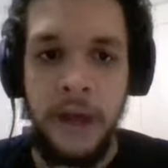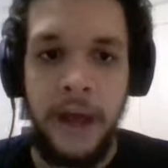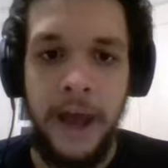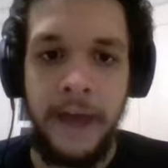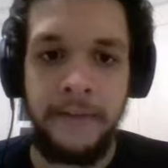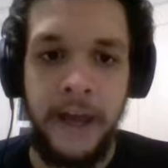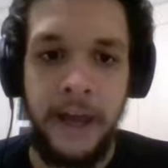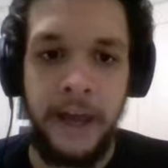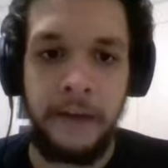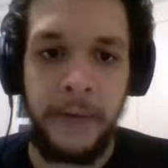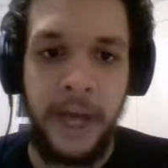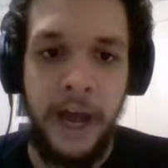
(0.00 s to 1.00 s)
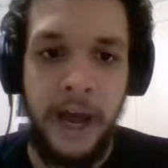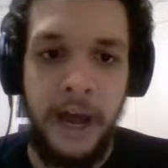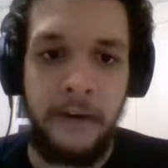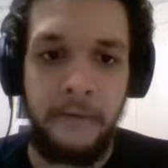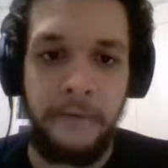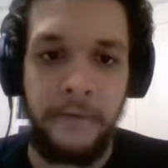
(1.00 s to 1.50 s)
And then we
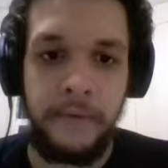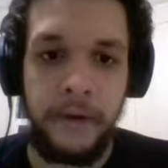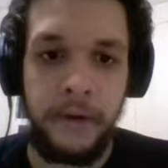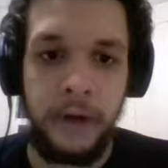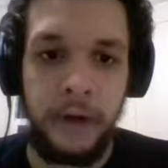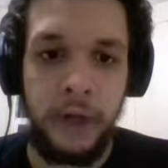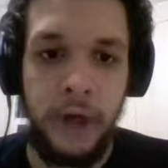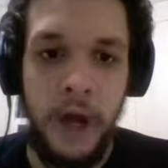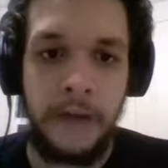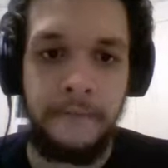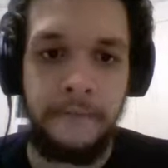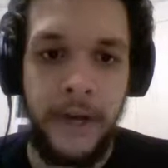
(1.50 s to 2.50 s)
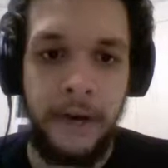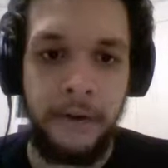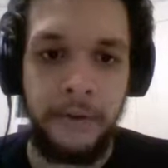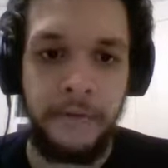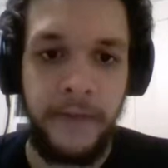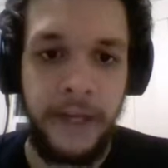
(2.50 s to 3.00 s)
have God
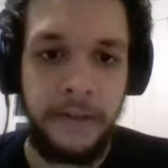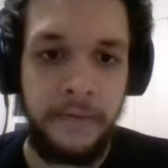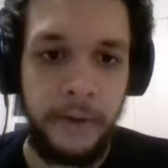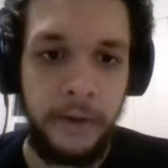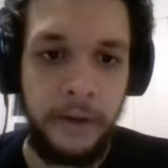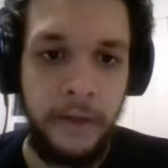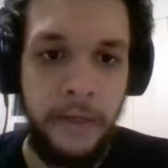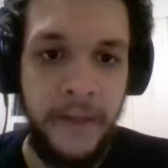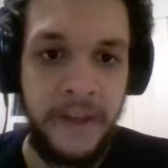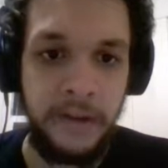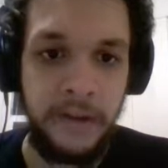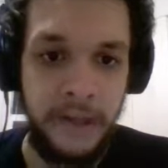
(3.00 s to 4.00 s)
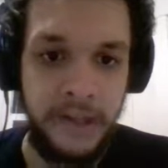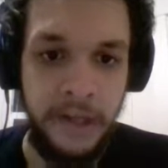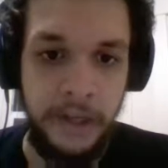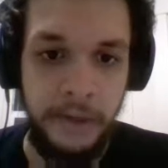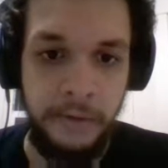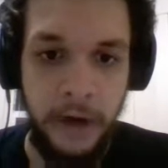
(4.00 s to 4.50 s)
Pharaoh's Faithful. This is
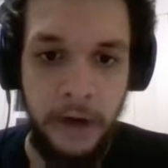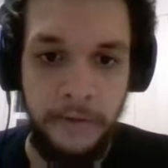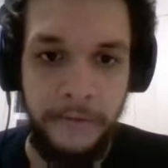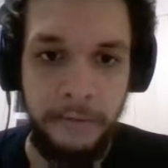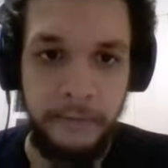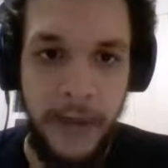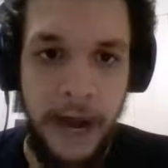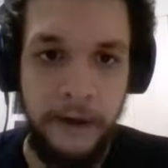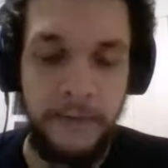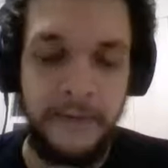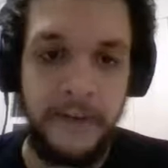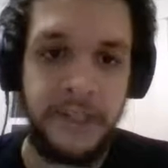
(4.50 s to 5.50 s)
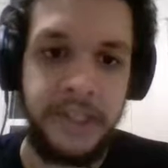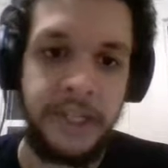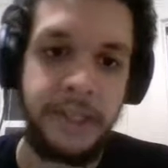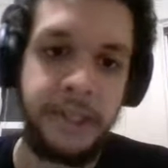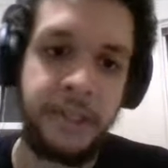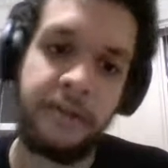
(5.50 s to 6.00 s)
a new card from Hour of
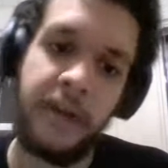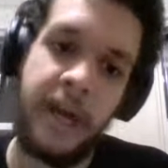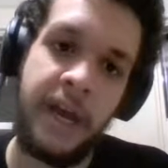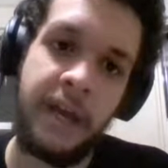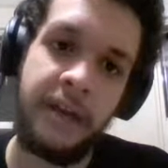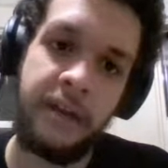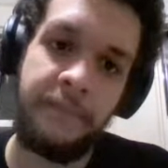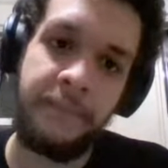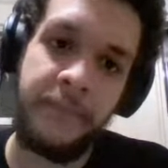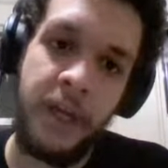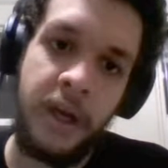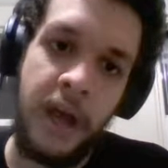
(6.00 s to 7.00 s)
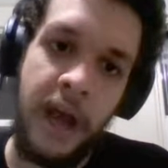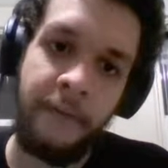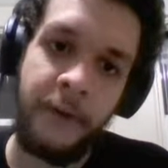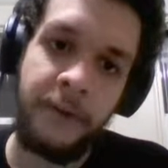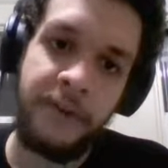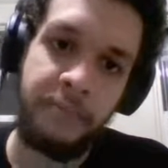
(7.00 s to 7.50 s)
Devastation, and
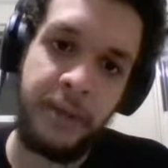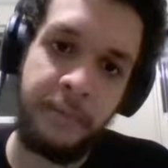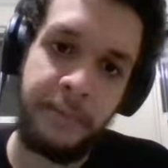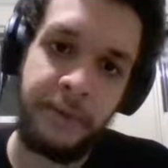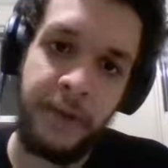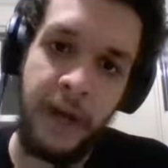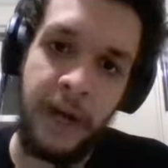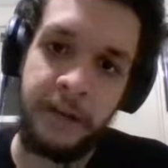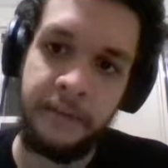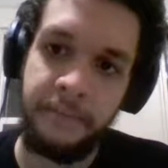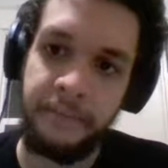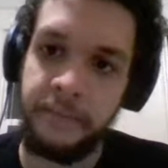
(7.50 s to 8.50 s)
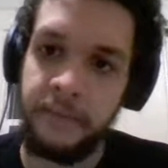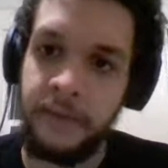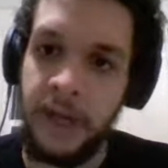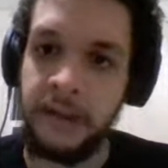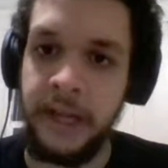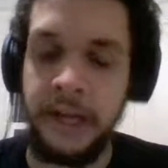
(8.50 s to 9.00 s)
I've heard some people not
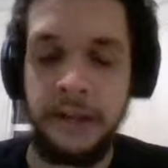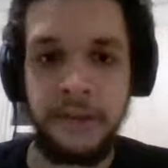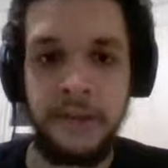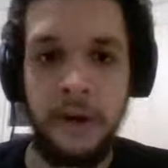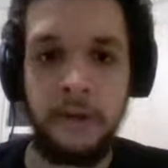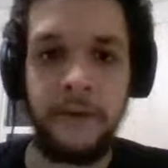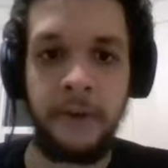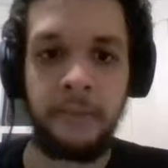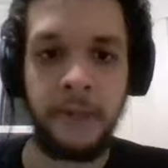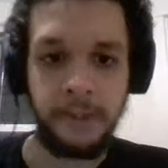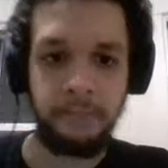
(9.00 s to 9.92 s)
like this card very much,